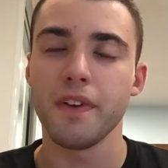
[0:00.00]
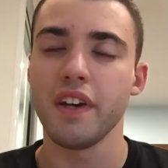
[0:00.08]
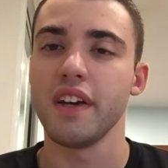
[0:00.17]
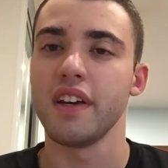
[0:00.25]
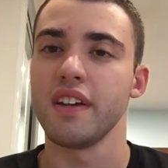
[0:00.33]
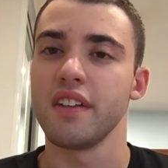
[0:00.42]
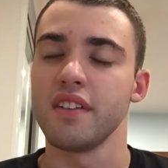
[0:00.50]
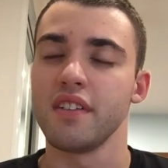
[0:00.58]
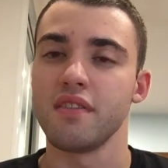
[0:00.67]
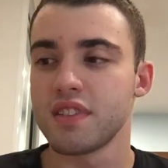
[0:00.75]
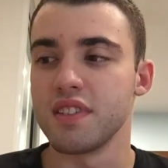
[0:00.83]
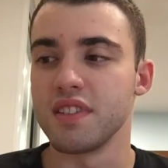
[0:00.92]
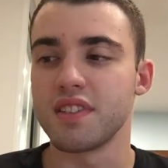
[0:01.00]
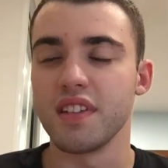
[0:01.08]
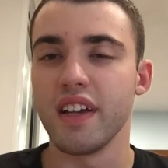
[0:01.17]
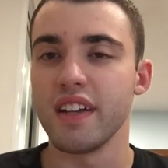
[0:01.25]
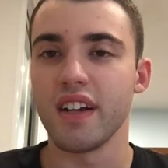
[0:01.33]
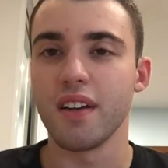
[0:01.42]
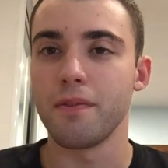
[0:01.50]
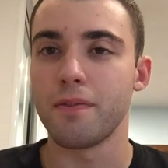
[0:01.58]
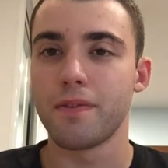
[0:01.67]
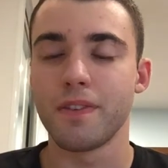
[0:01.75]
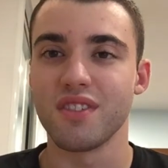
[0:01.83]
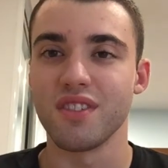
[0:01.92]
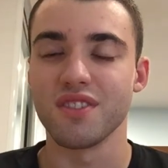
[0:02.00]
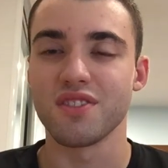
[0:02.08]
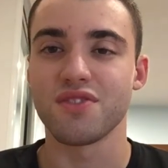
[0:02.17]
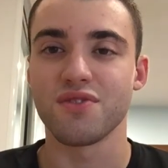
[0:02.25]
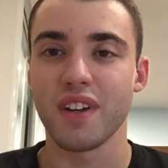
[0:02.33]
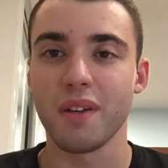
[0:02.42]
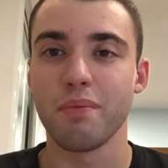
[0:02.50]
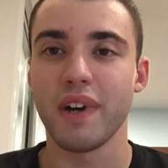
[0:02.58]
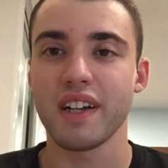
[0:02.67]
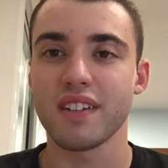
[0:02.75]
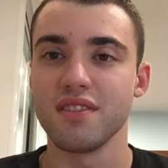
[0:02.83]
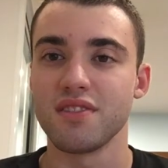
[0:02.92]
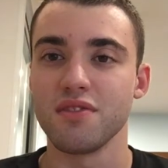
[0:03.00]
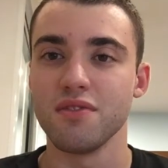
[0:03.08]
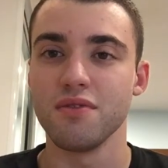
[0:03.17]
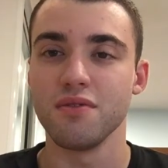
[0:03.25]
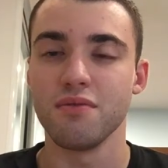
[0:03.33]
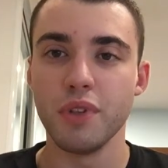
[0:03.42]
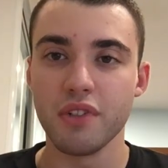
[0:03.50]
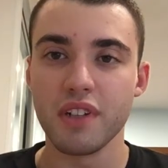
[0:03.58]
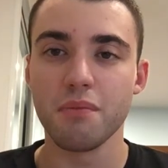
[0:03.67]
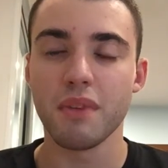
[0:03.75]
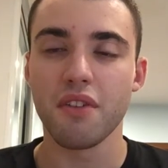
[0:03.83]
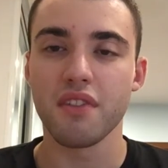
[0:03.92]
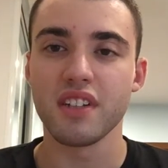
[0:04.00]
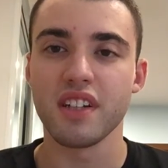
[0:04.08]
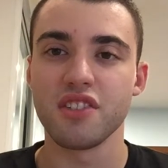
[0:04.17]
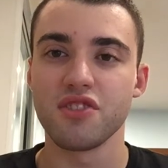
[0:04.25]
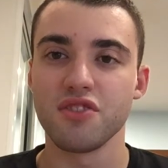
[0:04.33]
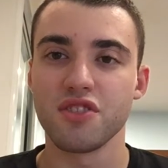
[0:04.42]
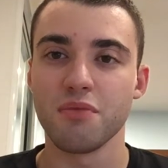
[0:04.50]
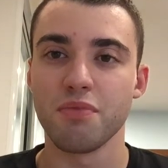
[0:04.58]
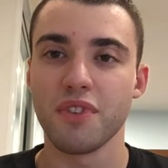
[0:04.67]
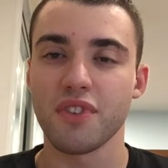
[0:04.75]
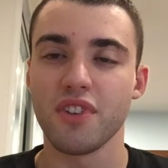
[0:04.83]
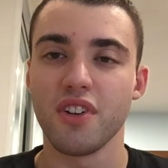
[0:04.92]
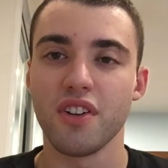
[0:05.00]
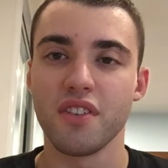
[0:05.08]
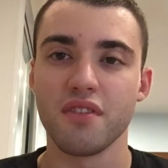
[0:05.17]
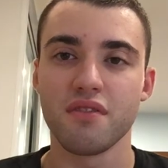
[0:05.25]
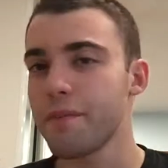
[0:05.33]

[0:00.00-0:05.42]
And since then, I've gone straight back into building my relationship with God.